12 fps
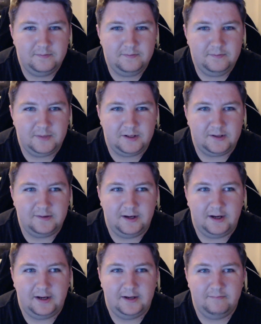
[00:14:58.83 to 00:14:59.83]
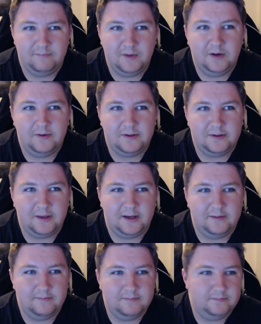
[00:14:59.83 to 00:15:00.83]
I can die knowing
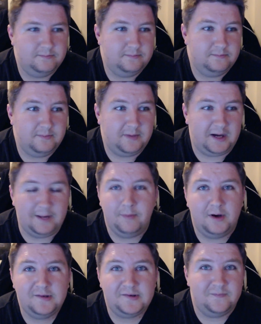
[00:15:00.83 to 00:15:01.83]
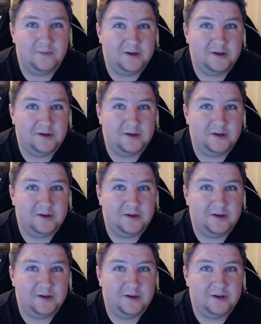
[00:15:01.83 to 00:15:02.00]
that I must have made